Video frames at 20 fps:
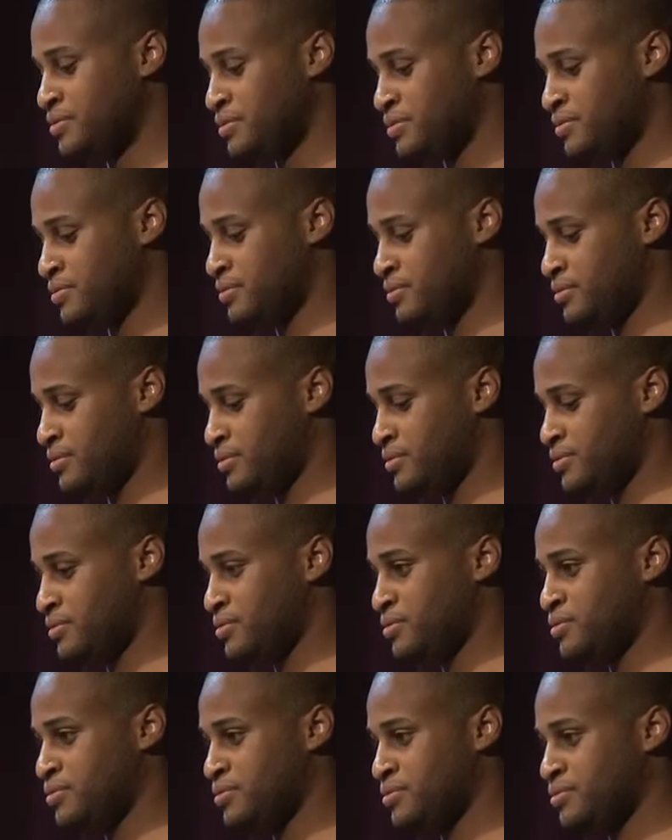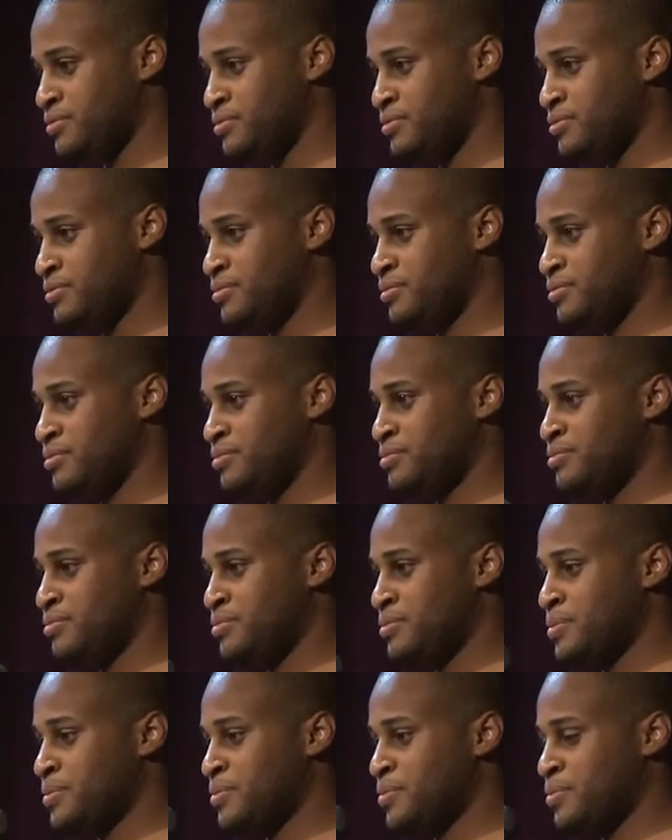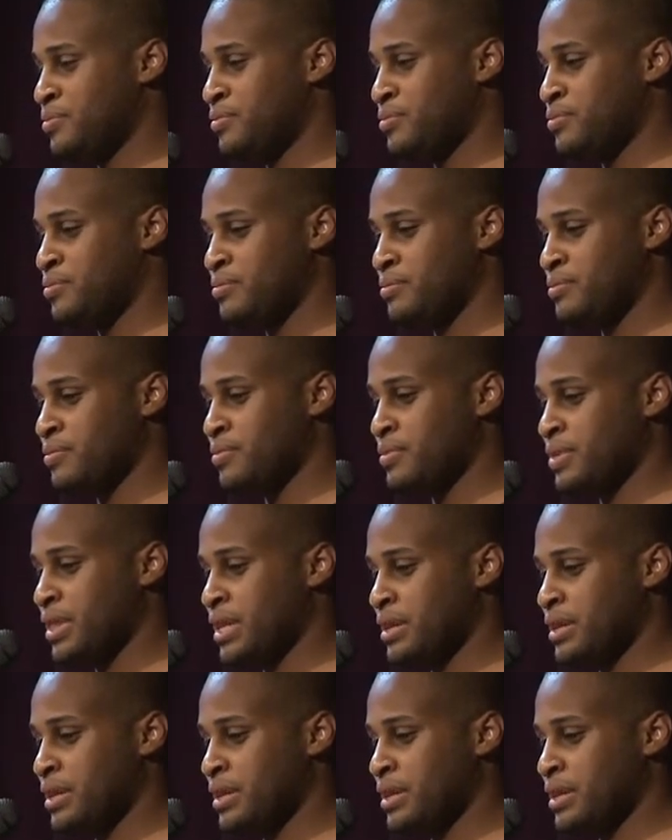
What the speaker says: Nobody speaks.